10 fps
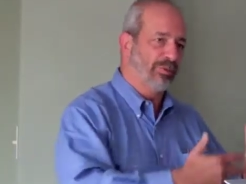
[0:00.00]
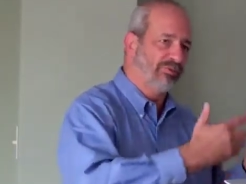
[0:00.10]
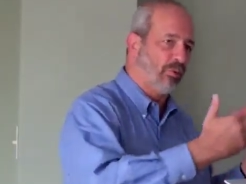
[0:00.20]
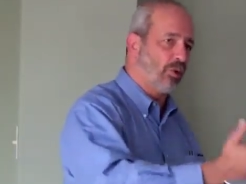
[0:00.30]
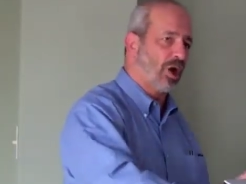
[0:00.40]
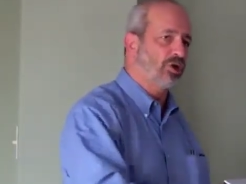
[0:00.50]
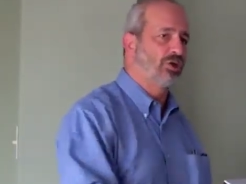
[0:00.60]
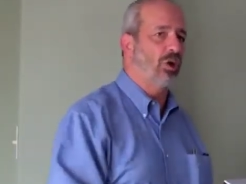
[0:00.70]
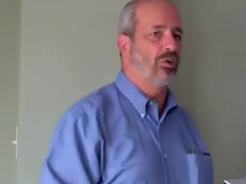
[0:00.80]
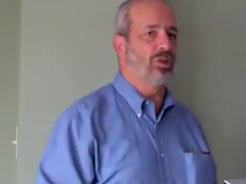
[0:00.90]
before I
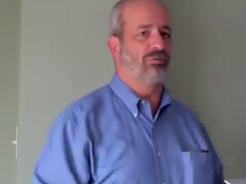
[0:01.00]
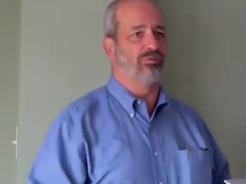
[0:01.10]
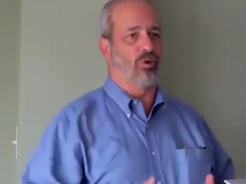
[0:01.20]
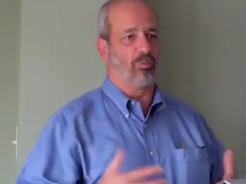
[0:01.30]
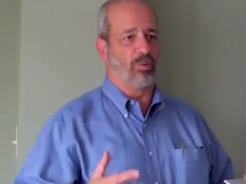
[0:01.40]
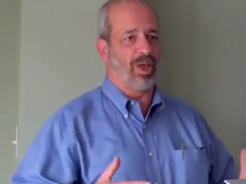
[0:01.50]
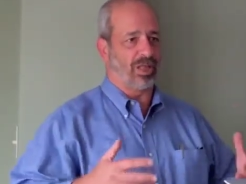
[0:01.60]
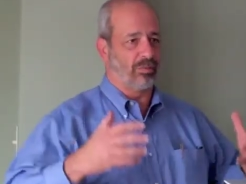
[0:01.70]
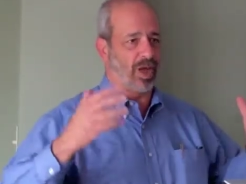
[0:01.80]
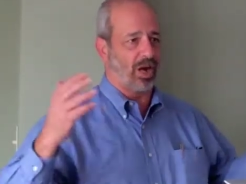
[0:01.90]
show you the formal
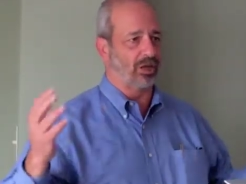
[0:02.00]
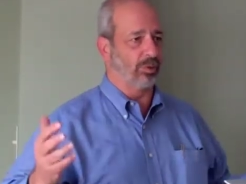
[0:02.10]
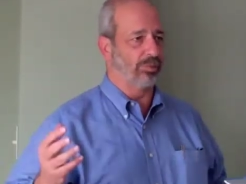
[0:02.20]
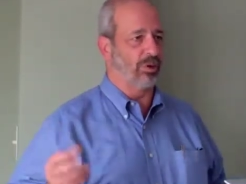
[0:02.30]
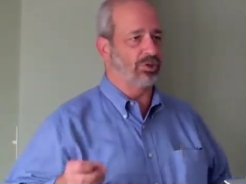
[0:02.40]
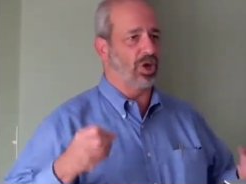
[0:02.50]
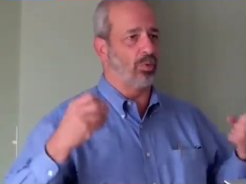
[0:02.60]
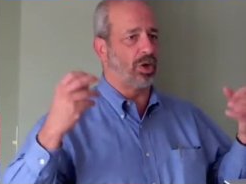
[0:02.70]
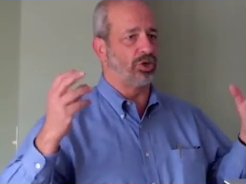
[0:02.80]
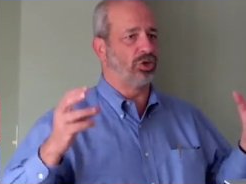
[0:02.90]
mathematical approach, I
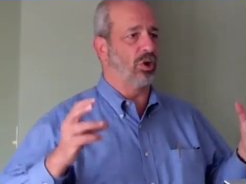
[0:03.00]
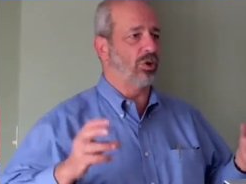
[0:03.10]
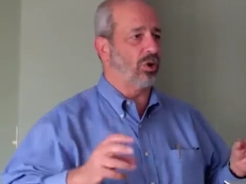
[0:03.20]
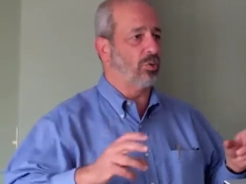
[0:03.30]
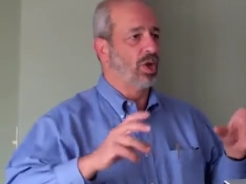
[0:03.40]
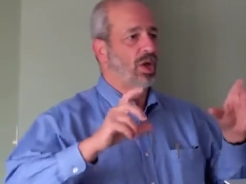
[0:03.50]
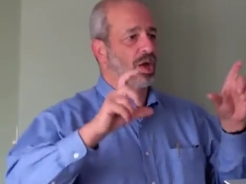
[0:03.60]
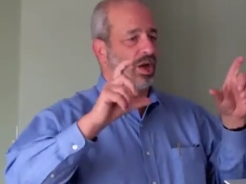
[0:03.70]
want to show you